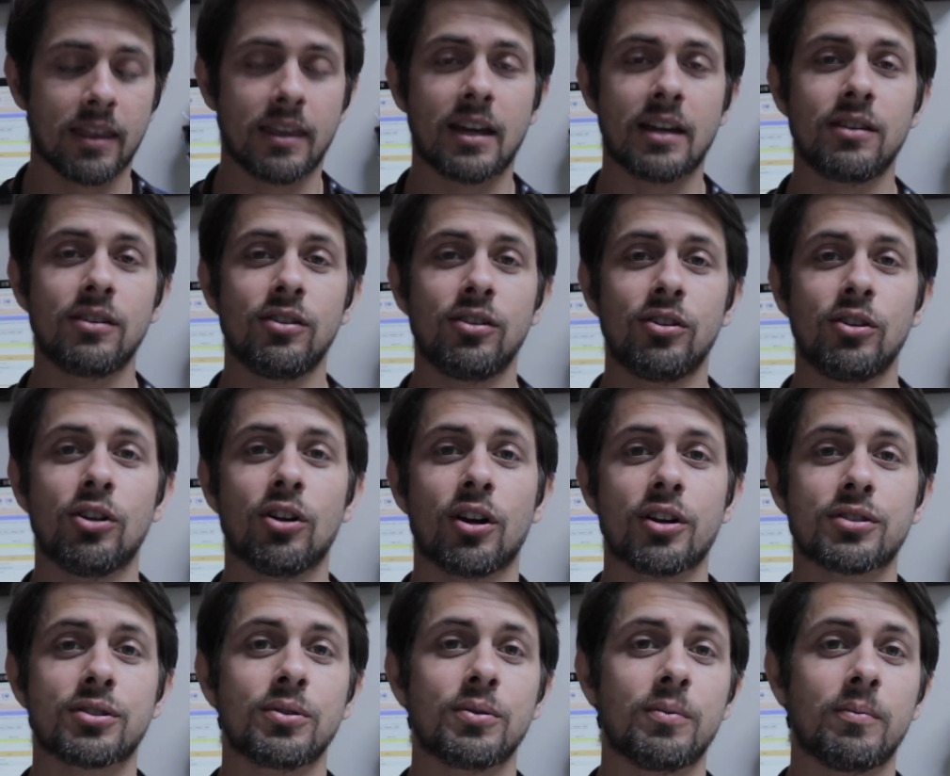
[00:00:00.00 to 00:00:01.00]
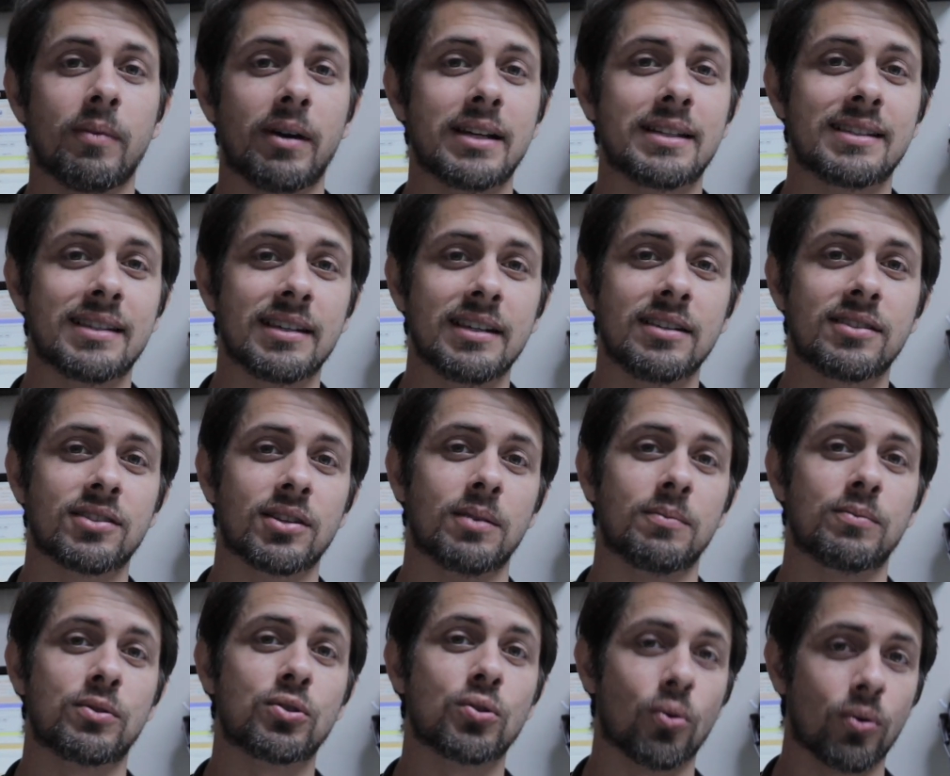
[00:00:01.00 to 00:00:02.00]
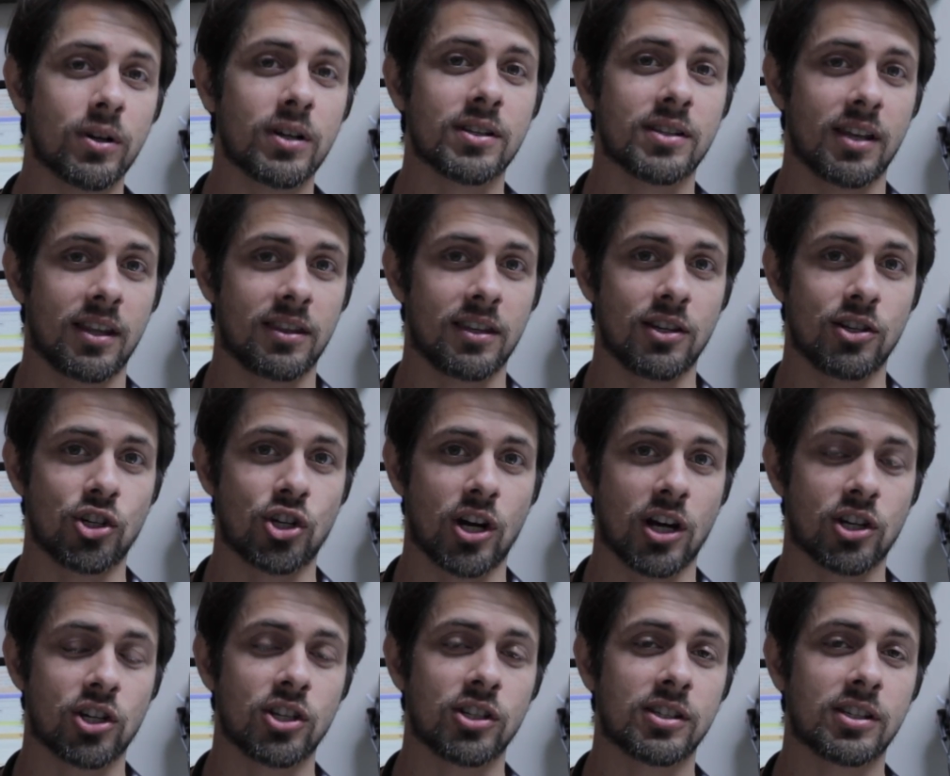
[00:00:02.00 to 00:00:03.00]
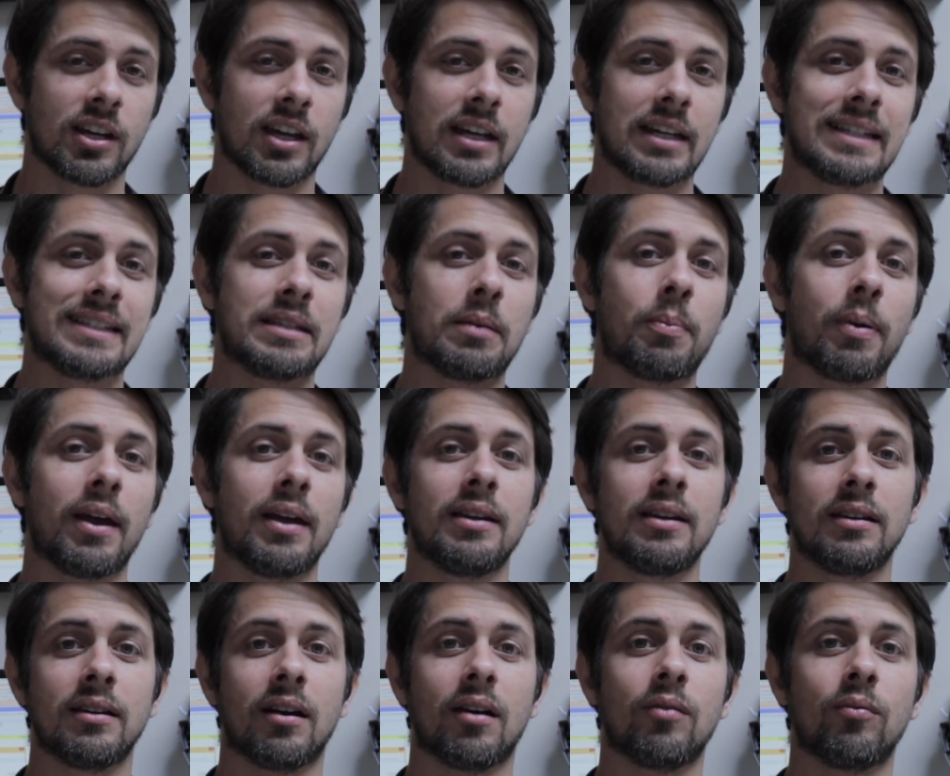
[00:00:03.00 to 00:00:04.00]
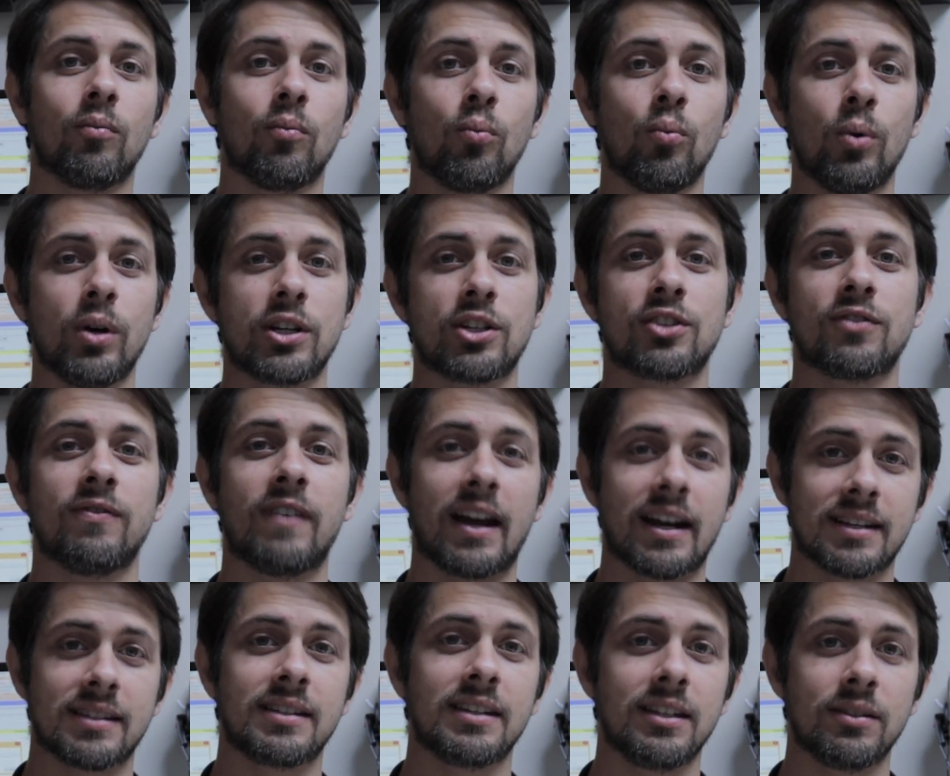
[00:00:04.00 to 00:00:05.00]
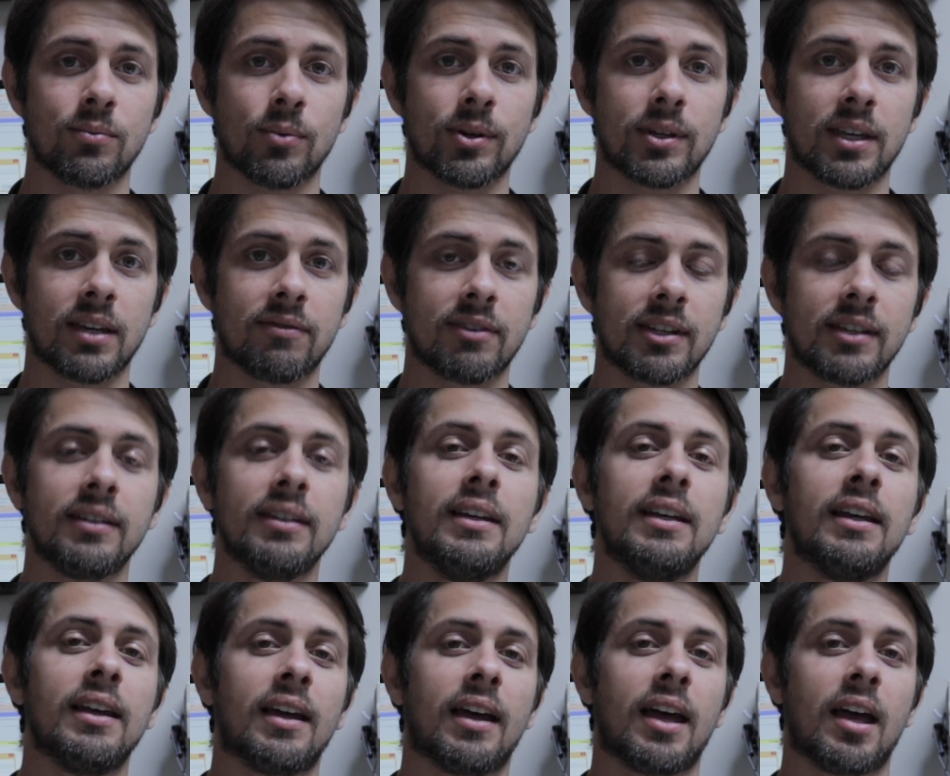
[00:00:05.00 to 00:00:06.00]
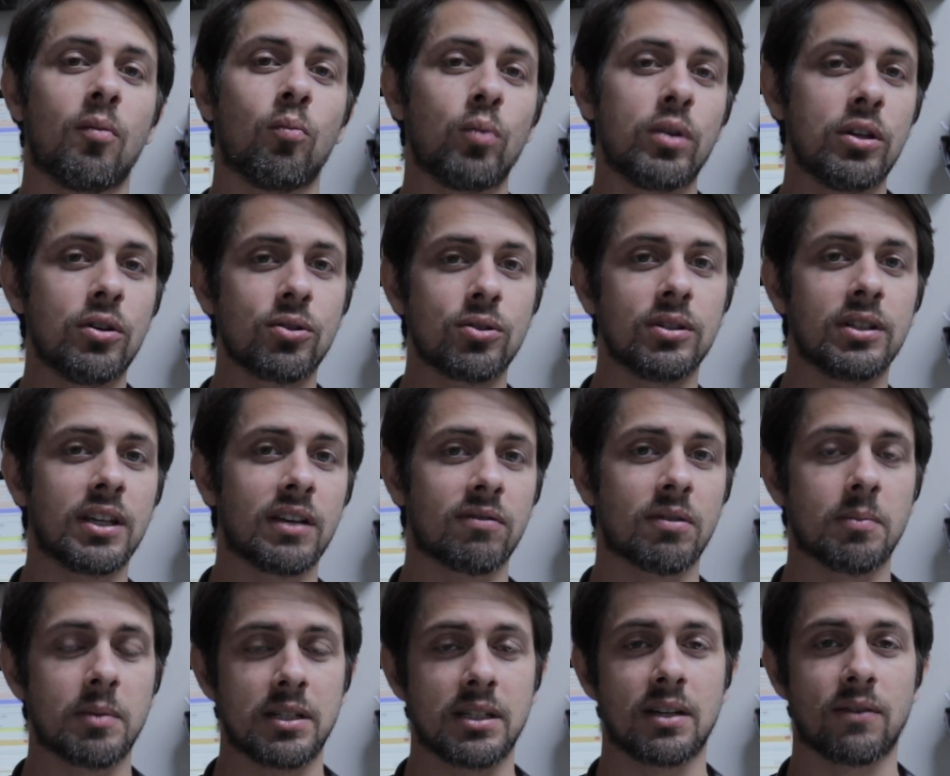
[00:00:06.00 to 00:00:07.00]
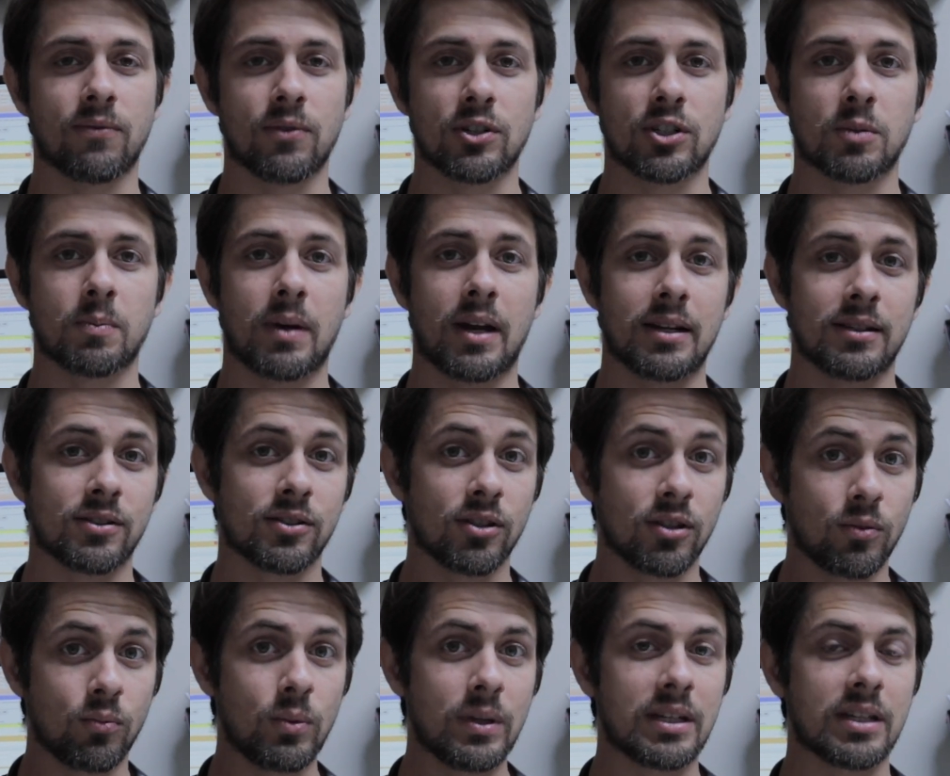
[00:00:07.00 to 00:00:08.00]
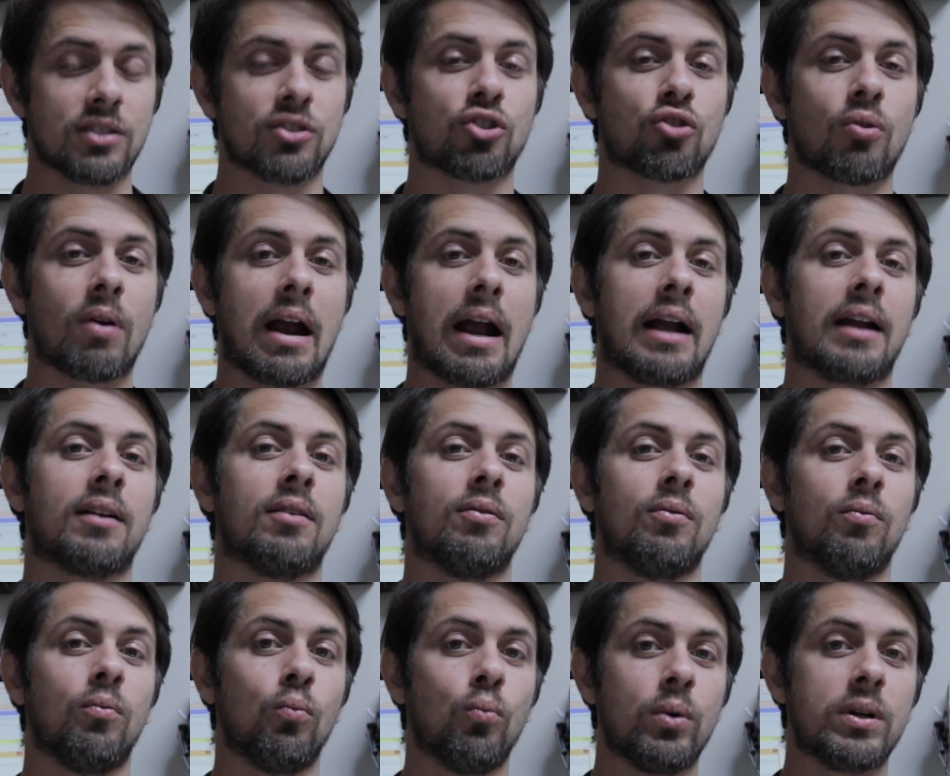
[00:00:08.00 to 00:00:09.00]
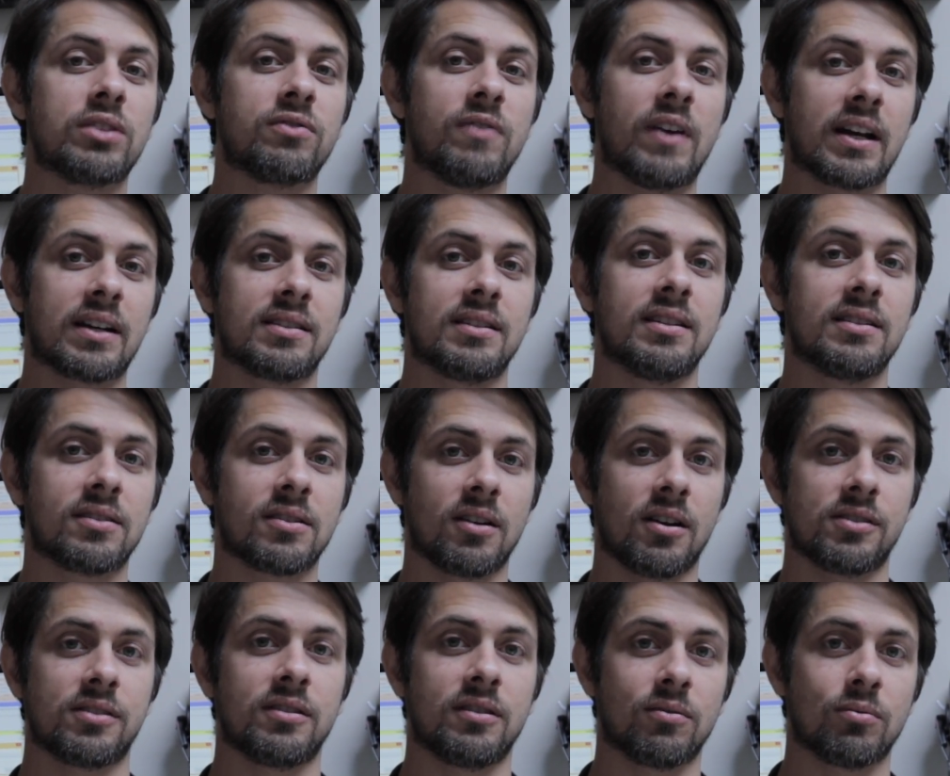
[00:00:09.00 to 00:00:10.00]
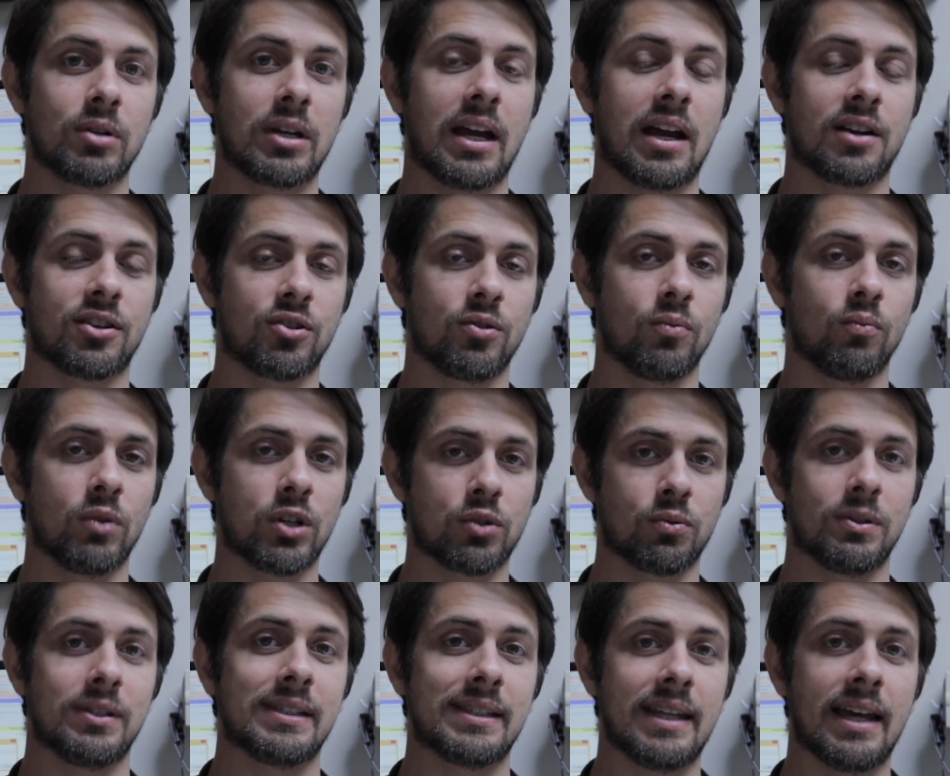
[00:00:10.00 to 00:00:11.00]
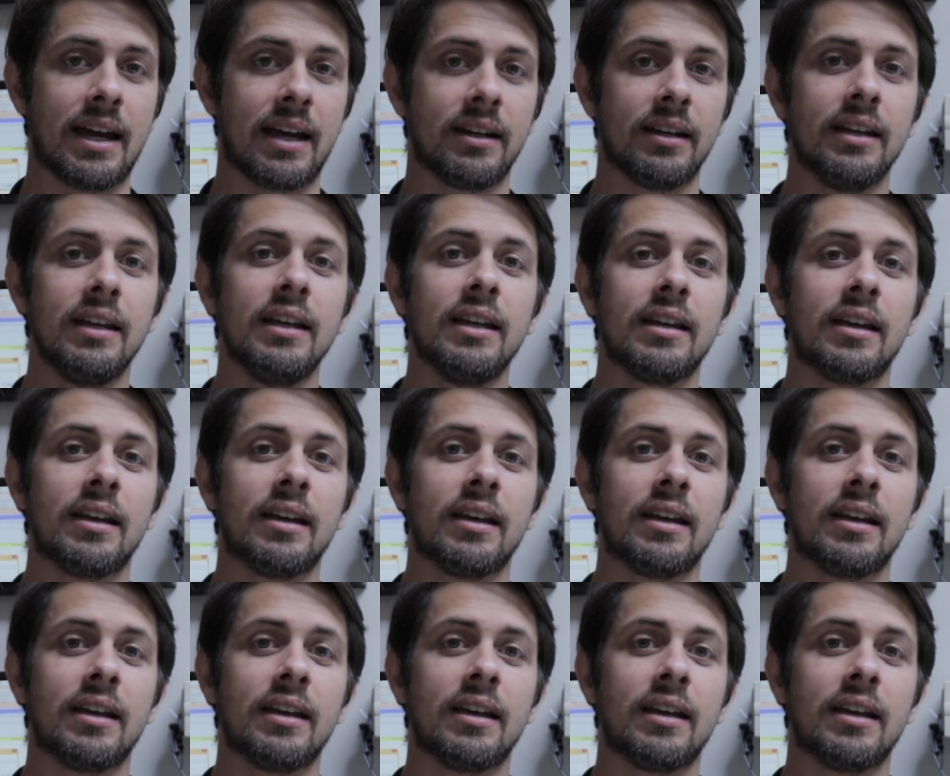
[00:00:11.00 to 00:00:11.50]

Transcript: Then you'd also might see some soreness at the injection site. Depending on which vaccine we're giving, we usually give them in different spots so that we can track which vaccine's causing a reaction, which one's not.